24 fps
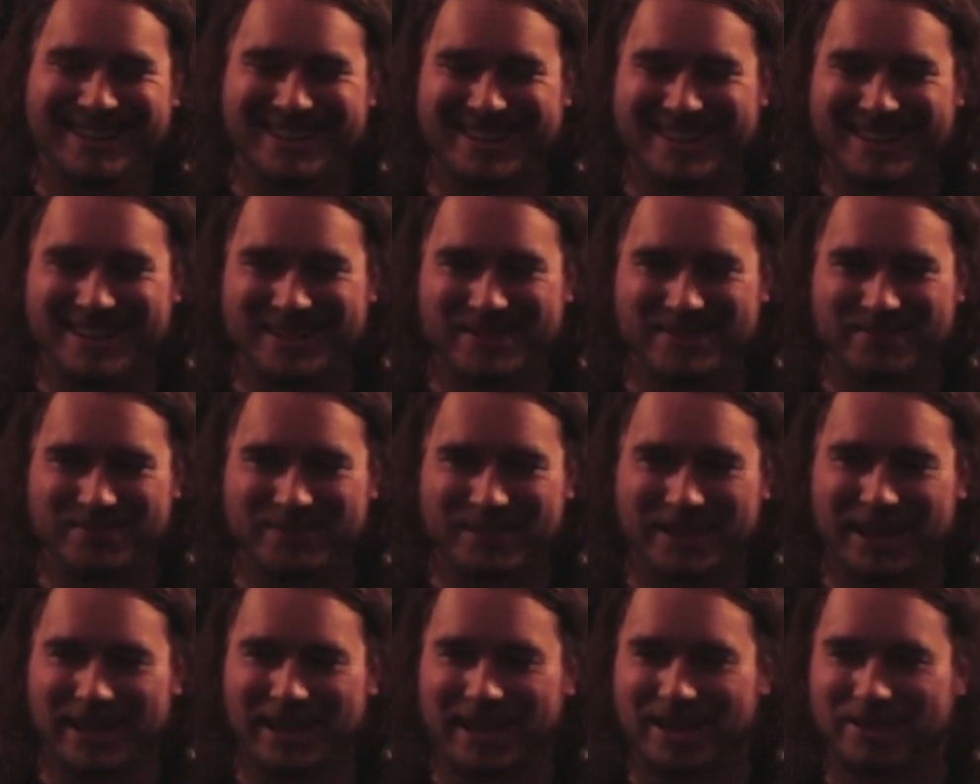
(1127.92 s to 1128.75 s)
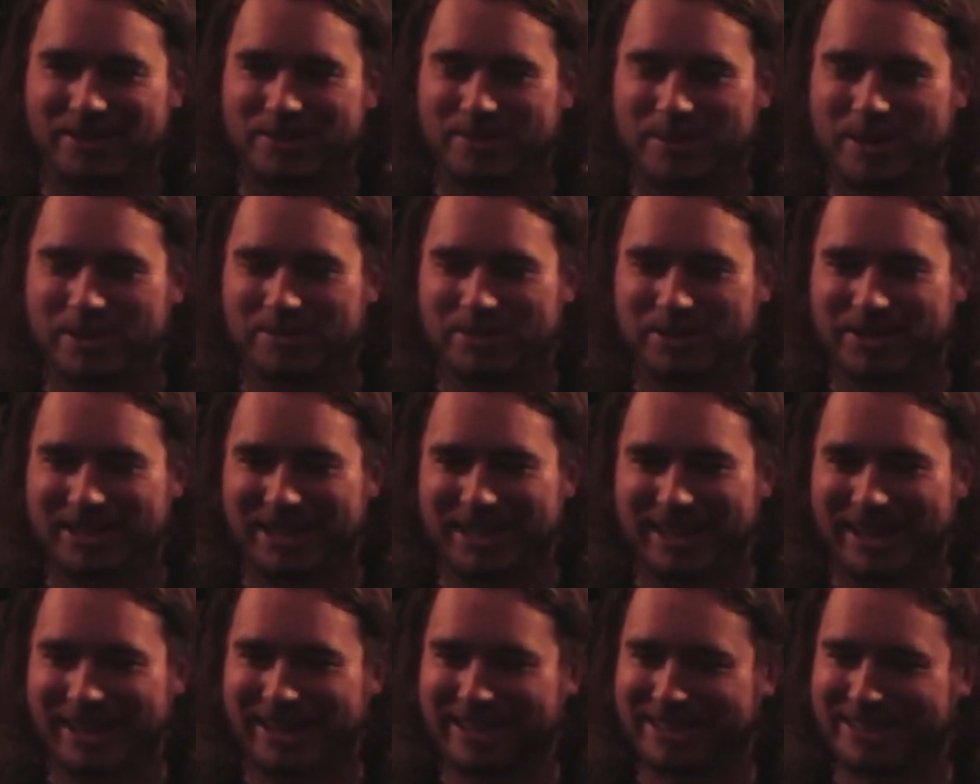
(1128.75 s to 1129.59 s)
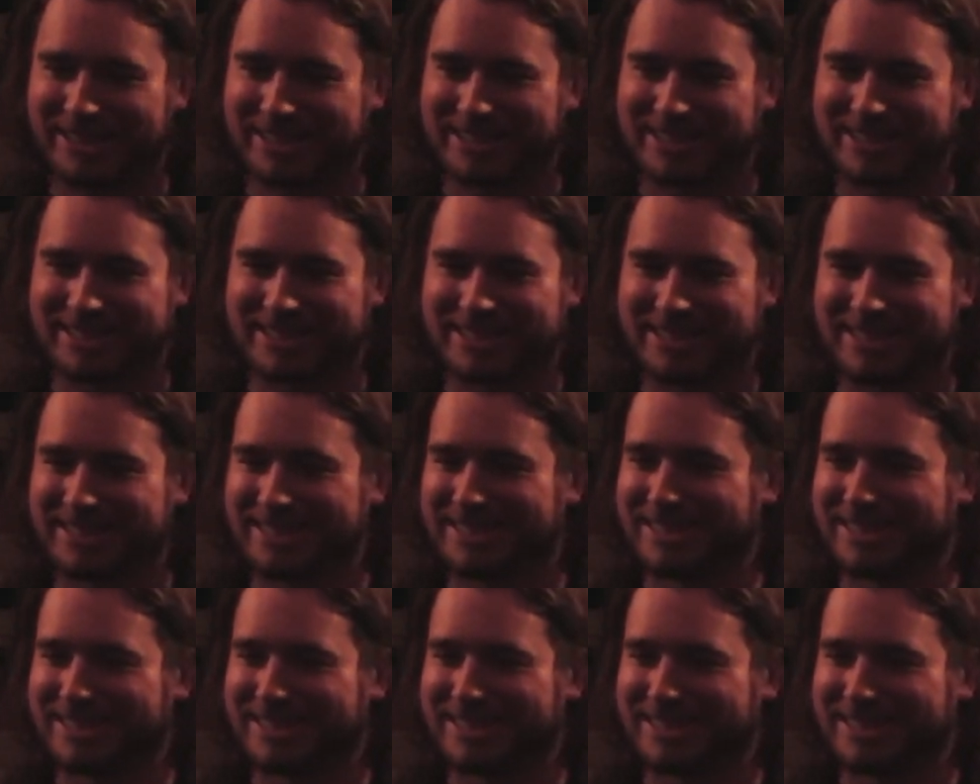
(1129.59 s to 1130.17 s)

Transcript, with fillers: um, and I remember Dan just,